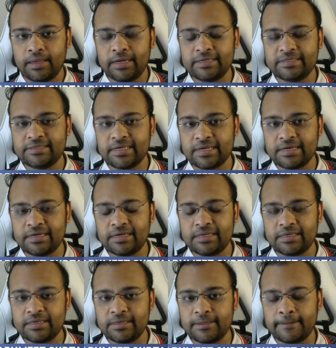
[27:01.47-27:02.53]
And
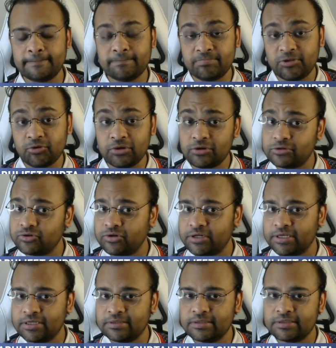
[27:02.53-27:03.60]
secondly, you can also
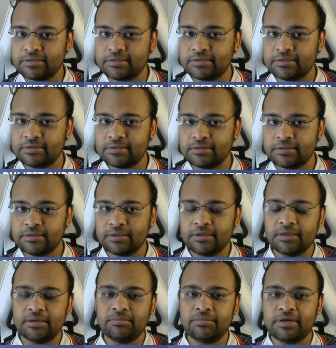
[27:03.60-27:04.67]
take this,
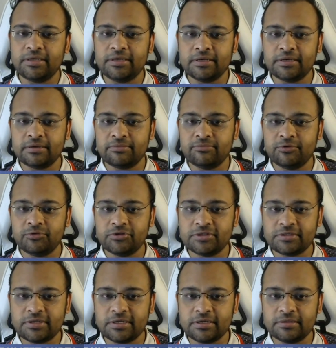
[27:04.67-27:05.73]
but here we would
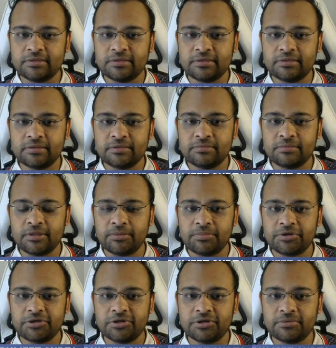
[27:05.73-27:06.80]
just take this, the
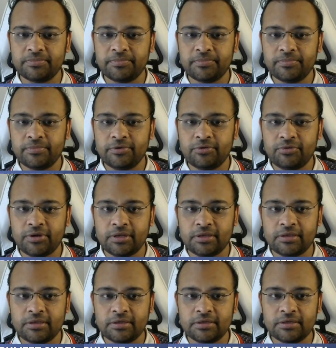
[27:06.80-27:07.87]
bishop, you
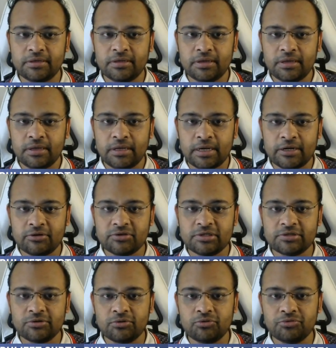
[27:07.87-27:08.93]
take here, and not
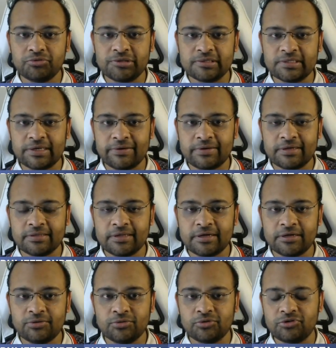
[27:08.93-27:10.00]
just go rook g7, and there
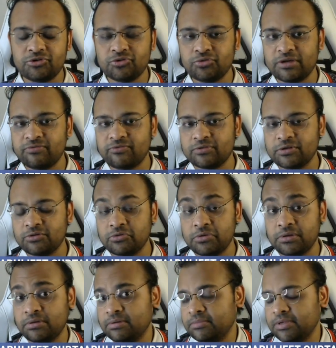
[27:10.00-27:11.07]
are no good square for the
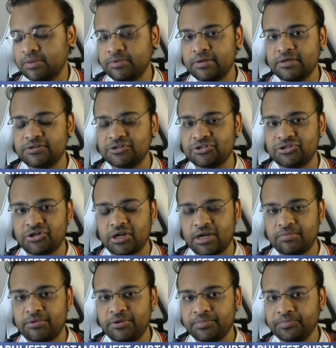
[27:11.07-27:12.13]
queen. I mean, it's just
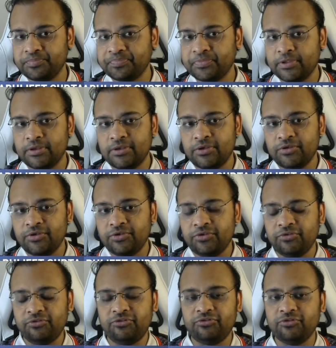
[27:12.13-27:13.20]
trapped.
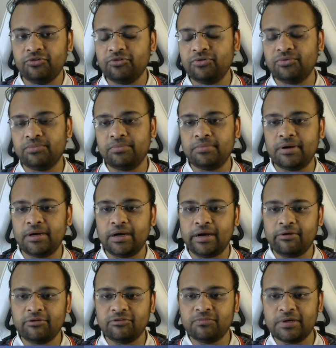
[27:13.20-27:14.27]
So
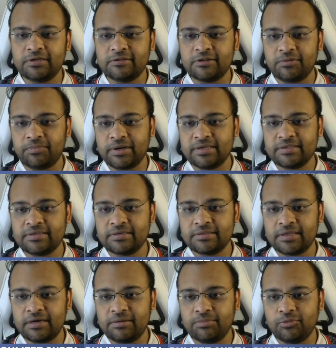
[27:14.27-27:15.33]
it was a bit surprising
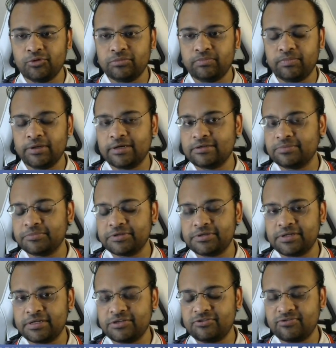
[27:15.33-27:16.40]
that both players
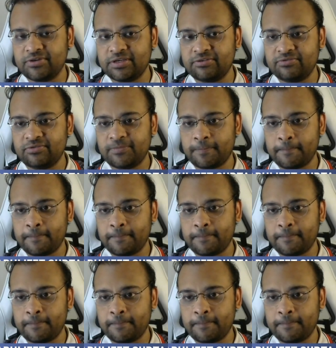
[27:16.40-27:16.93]
missed h5.